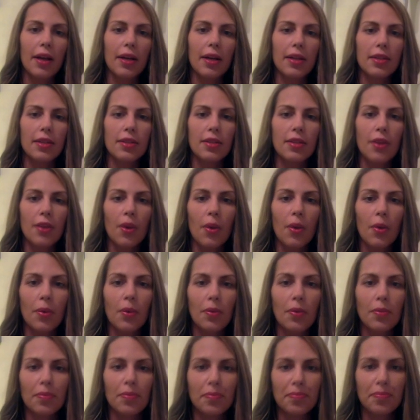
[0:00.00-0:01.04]

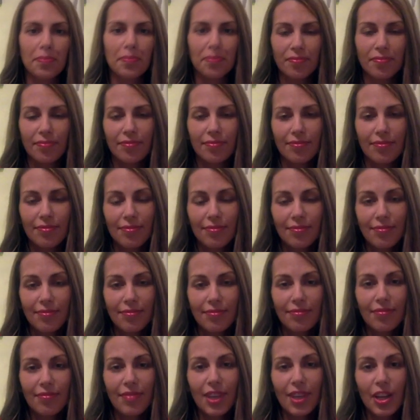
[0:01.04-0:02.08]
So,
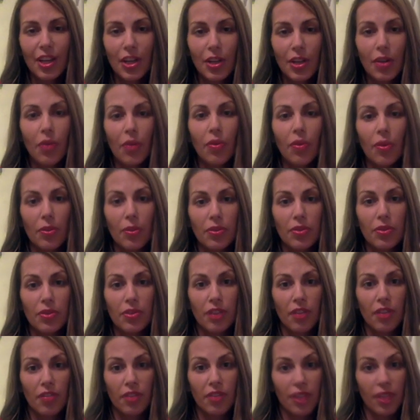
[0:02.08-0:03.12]
you know, those are
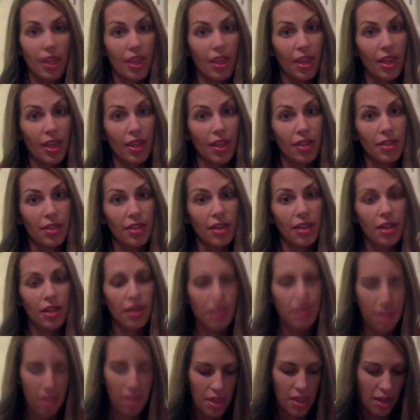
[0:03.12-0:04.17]
definitely things
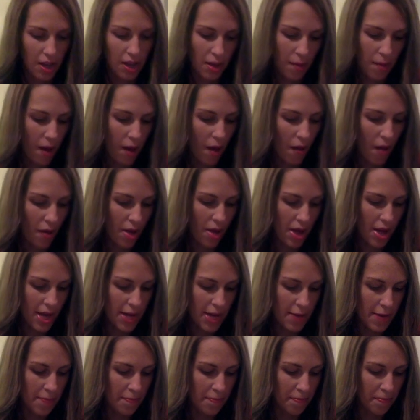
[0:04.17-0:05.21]
to think about.
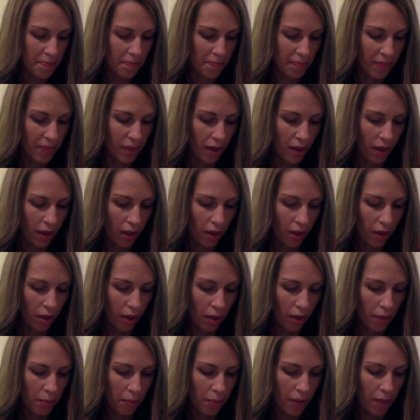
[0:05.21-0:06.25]

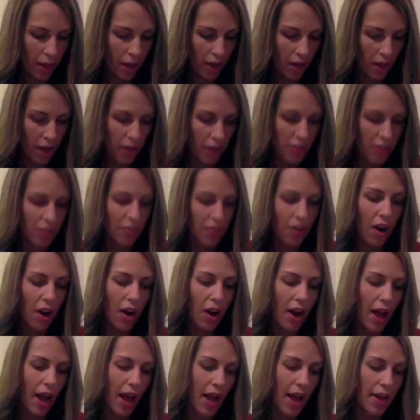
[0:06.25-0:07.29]
But as
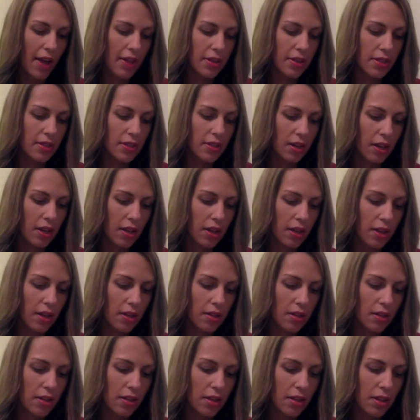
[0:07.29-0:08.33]
far as
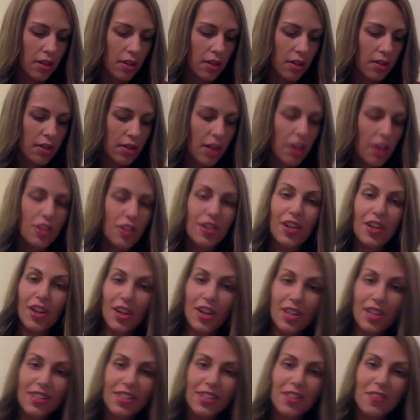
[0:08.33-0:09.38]
a
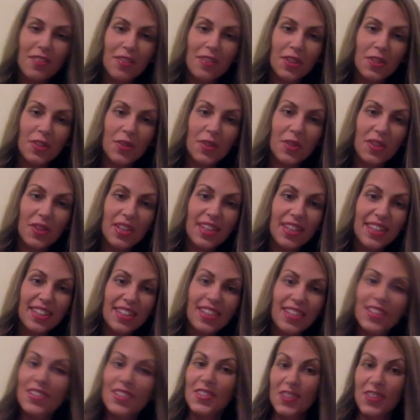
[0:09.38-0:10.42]
Sagittarius individual is
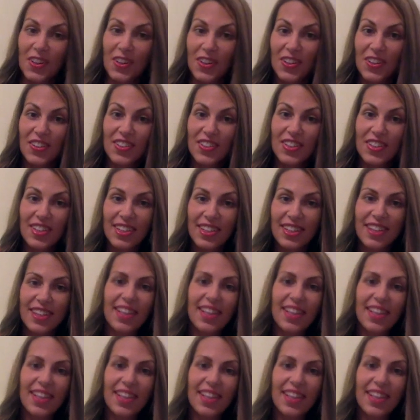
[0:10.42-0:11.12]
concerned,